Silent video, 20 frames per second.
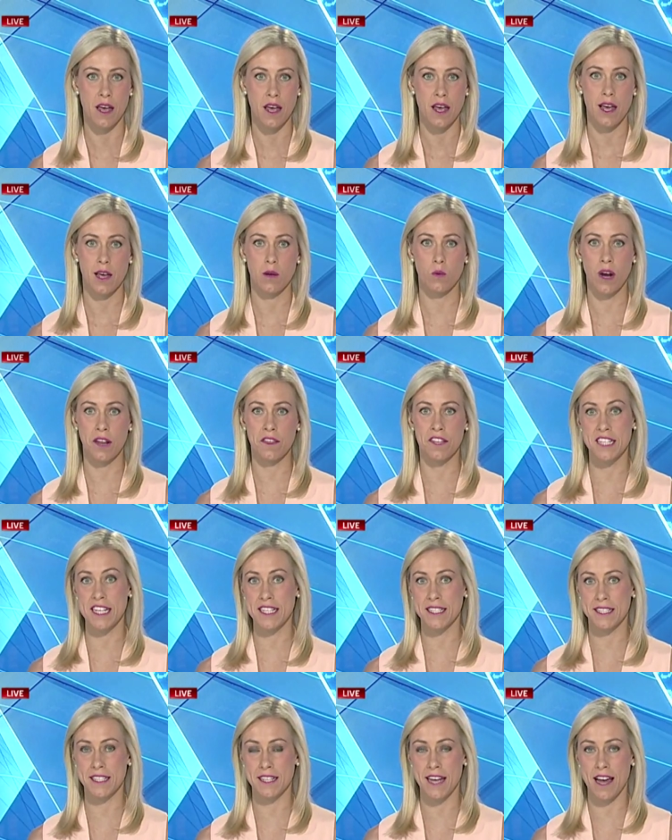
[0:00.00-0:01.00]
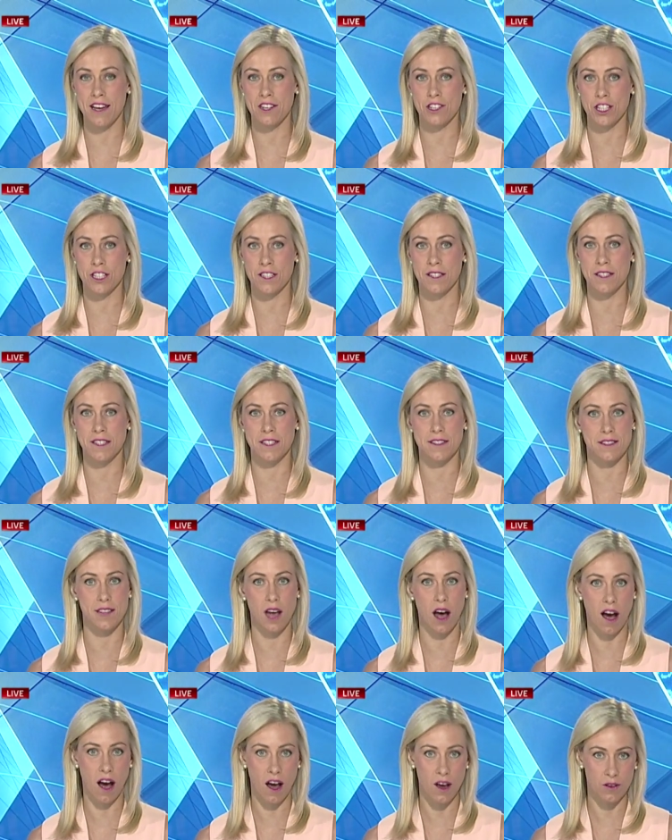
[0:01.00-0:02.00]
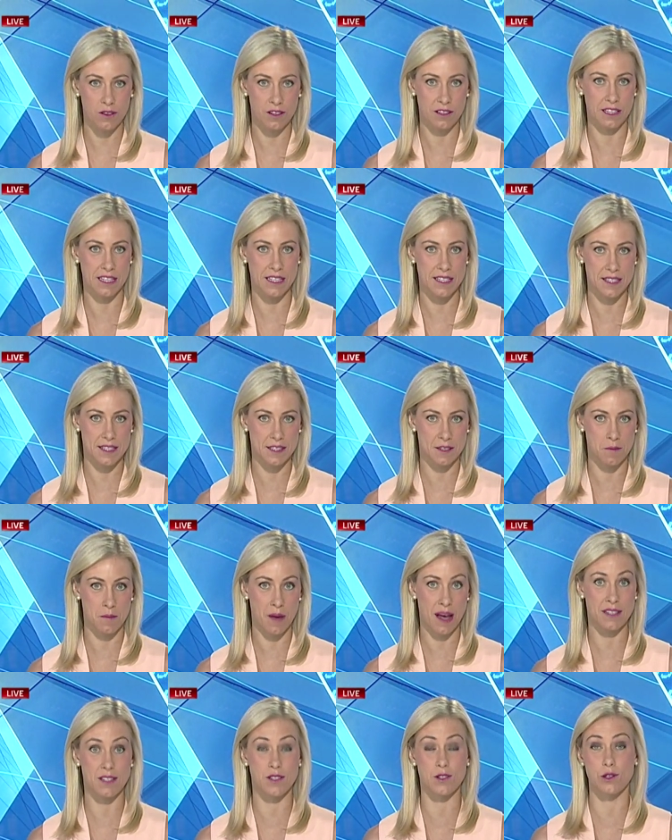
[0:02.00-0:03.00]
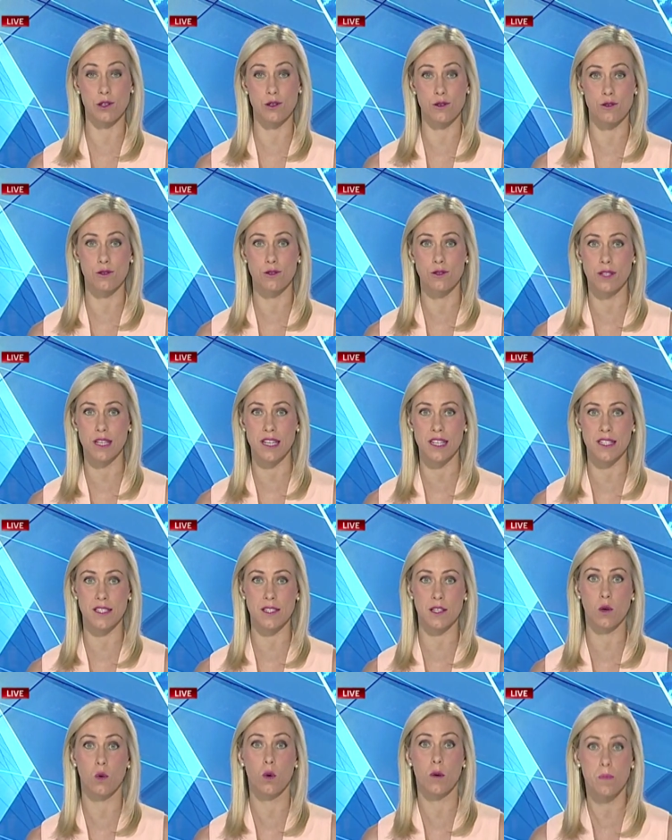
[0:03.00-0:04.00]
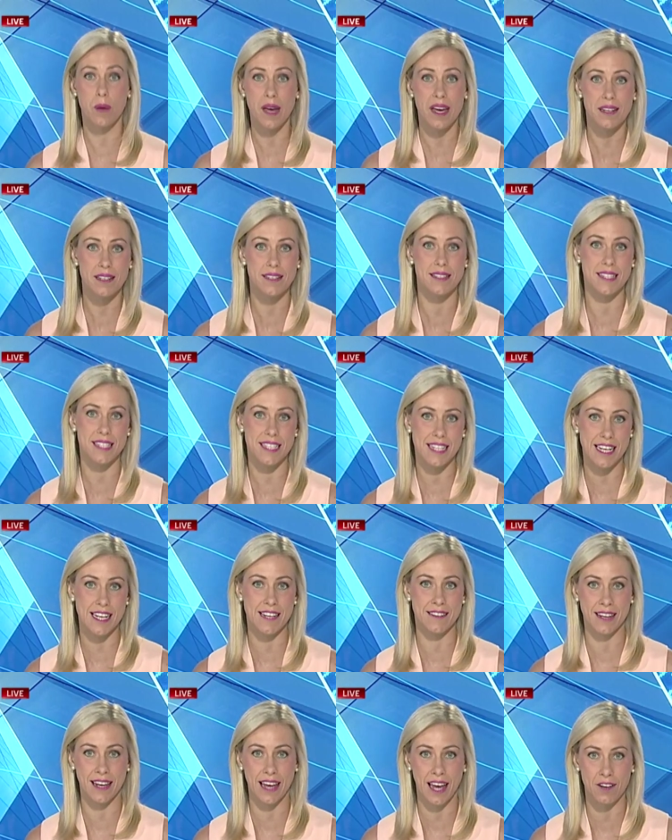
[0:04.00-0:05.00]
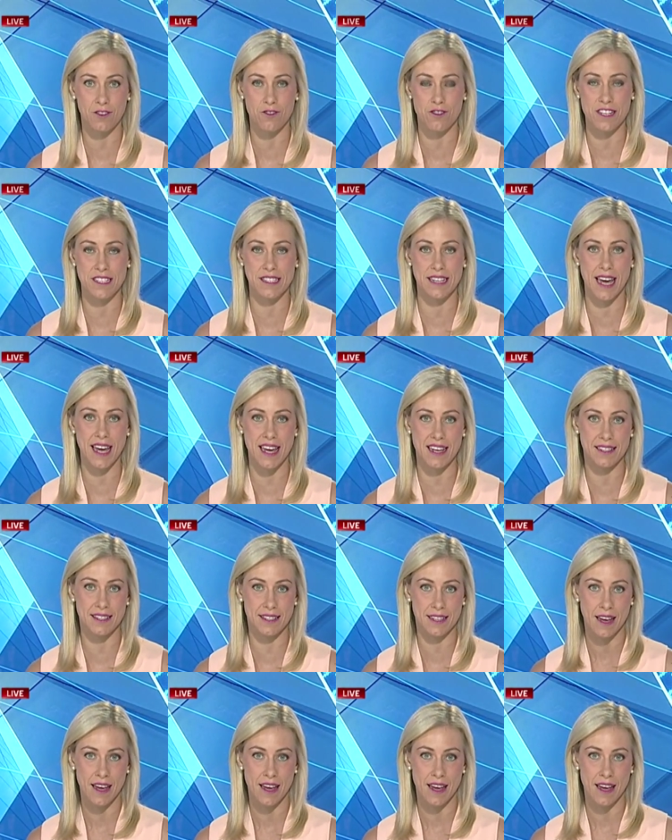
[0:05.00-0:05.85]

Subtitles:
And one of the destinations that's high on the list and must-dos is Quebec City in the country's east.